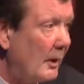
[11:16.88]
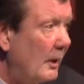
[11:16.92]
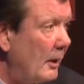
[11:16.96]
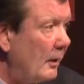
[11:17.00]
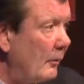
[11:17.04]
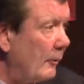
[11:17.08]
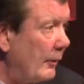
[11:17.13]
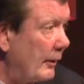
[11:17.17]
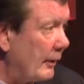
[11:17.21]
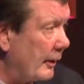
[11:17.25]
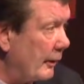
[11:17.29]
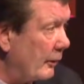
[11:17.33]

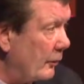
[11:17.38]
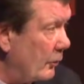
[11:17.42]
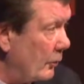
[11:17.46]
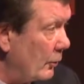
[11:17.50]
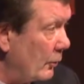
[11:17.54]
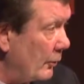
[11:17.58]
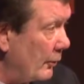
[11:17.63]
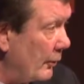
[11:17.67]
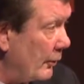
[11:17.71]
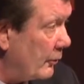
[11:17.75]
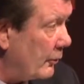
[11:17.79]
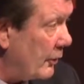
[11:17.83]
If you can get
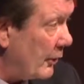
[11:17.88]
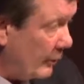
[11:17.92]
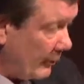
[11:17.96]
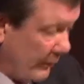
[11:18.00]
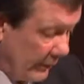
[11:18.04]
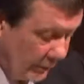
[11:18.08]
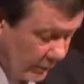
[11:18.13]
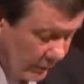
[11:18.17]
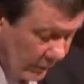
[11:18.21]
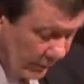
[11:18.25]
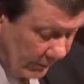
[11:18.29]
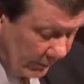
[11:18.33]
dual
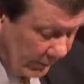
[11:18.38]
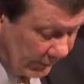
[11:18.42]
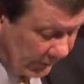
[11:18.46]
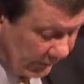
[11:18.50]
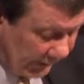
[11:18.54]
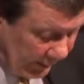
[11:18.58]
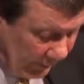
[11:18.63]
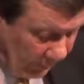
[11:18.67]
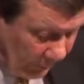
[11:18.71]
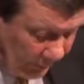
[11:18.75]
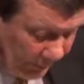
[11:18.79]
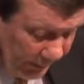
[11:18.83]
utility service,
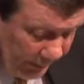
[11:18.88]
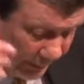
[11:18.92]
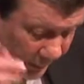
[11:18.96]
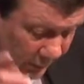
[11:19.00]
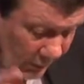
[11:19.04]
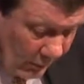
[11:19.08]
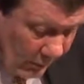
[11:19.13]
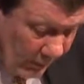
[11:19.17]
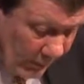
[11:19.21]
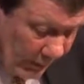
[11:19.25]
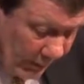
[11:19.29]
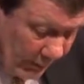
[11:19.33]
that would be a
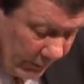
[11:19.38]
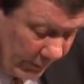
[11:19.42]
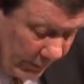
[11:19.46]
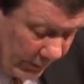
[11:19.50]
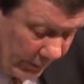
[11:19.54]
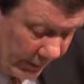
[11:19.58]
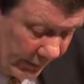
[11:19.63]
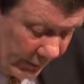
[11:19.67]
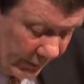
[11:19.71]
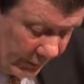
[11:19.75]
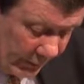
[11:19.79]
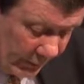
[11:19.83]
home run for
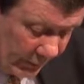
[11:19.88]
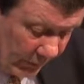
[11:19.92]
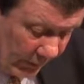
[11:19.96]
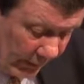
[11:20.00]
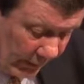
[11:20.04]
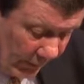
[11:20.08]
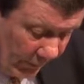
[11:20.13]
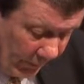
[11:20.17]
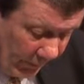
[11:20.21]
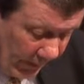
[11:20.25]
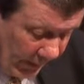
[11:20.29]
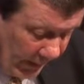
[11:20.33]
these as
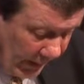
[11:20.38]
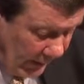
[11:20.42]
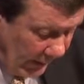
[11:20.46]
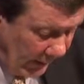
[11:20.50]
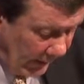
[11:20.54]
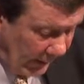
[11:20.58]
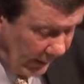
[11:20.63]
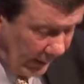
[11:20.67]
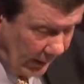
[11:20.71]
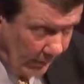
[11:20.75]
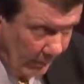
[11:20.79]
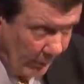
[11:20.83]
well.
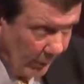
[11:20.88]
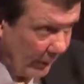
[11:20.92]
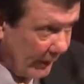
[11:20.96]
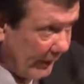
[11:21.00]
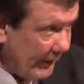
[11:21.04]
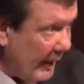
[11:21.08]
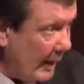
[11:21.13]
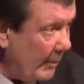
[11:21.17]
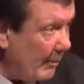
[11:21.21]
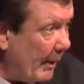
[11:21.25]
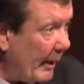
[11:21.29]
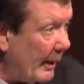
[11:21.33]
And boy,
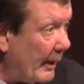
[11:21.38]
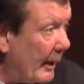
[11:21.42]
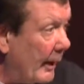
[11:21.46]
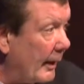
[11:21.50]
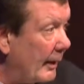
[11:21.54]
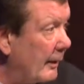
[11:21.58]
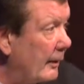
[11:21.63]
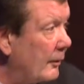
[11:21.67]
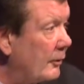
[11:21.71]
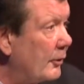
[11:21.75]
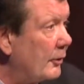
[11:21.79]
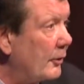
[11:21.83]
keep on
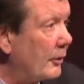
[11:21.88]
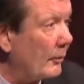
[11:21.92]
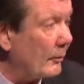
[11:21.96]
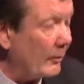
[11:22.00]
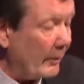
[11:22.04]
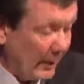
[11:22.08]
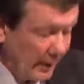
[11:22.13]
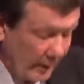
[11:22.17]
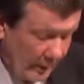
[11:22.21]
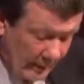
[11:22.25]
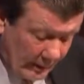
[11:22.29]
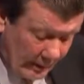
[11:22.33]
adding to
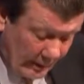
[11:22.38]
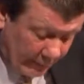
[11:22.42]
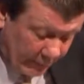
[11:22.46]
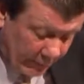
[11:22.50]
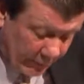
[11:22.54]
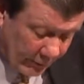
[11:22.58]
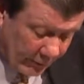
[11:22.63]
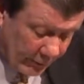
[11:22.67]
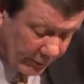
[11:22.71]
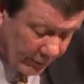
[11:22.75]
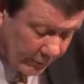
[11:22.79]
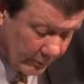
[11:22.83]
your
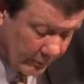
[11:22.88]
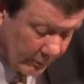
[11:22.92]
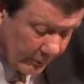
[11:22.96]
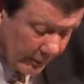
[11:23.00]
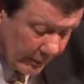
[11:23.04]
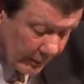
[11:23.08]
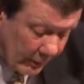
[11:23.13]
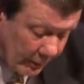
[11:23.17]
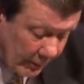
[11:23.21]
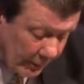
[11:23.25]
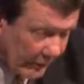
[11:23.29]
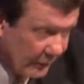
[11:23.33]
efforts to
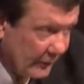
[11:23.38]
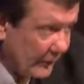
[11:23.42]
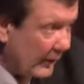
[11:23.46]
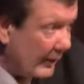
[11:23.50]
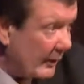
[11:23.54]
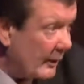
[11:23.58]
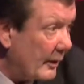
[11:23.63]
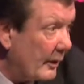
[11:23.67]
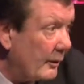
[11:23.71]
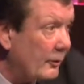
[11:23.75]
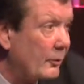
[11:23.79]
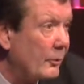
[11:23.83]
increase the
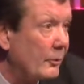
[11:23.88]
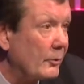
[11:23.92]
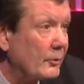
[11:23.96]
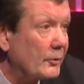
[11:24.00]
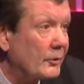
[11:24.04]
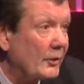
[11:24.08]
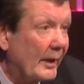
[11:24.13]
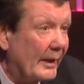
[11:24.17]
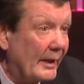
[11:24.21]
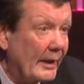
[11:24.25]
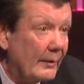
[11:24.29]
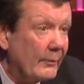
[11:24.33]
industrial
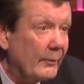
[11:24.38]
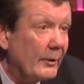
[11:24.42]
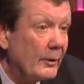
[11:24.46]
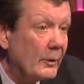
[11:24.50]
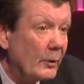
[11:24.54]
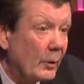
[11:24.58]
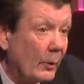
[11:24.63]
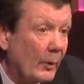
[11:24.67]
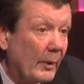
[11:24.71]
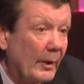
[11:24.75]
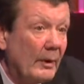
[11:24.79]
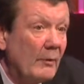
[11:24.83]
site
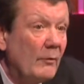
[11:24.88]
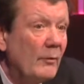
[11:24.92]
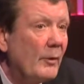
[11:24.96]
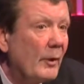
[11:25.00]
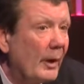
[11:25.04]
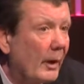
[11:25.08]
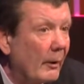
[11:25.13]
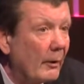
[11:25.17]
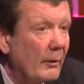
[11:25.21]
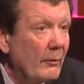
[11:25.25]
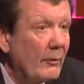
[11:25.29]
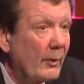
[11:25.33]
inventory.
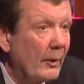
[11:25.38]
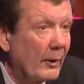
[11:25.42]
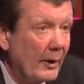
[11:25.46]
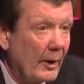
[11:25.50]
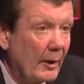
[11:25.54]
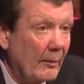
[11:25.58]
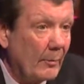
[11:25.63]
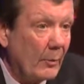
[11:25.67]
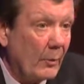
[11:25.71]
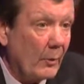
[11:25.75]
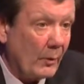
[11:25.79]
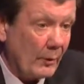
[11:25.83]
Very,
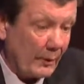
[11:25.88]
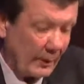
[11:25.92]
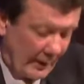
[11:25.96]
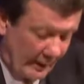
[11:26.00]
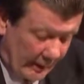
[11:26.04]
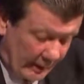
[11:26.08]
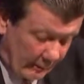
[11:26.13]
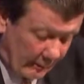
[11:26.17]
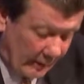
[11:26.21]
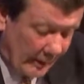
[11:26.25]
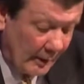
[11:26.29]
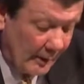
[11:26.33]
very important to
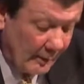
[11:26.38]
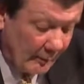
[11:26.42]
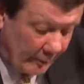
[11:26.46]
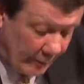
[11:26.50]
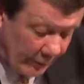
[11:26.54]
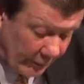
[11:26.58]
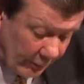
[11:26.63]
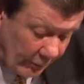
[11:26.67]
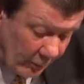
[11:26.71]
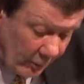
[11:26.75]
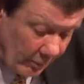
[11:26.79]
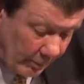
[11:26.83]
have
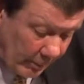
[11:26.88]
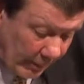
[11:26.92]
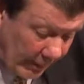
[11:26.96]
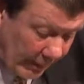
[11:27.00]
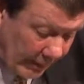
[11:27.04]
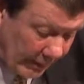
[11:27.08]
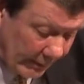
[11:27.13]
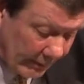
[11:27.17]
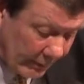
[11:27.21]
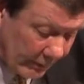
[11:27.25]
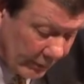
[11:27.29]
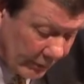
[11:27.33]
physical
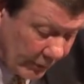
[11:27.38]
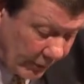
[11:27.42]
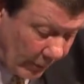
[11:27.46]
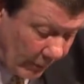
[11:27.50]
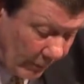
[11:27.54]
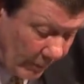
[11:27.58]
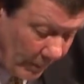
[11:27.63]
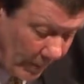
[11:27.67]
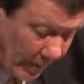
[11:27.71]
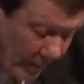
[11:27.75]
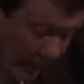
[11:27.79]
product to show.